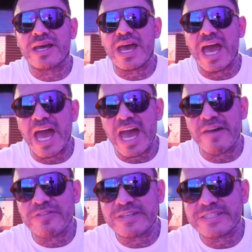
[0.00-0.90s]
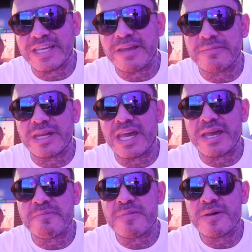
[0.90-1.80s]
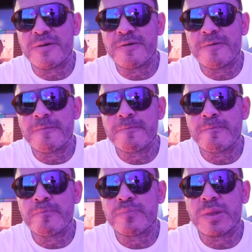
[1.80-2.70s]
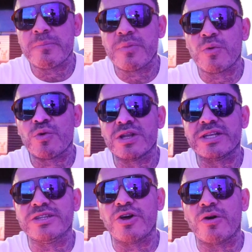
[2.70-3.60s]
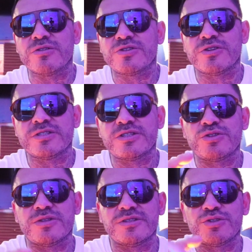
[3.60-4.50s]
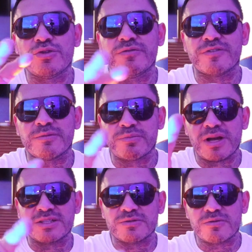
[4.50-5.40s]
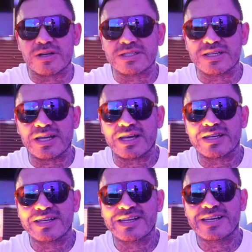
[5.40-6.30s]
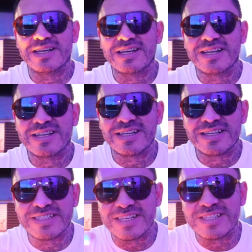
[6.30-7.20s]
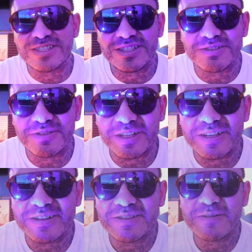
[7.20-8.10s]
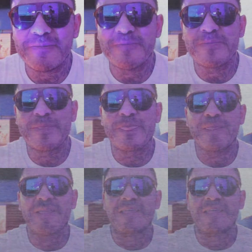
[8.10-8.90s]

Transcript: have the same name but really don't. So it's two for the price of one today. Let's get into this video. In